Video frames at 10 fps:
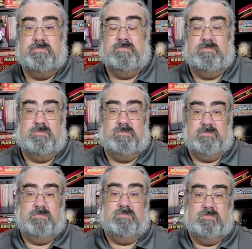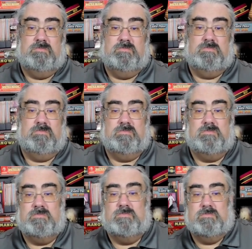
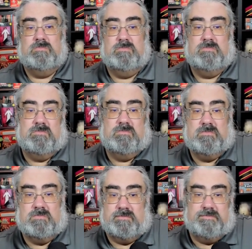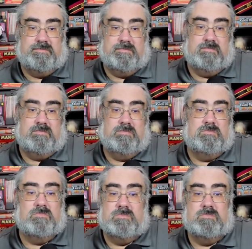
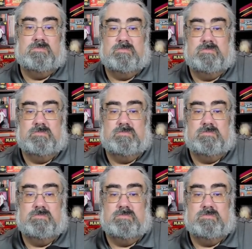[no speech]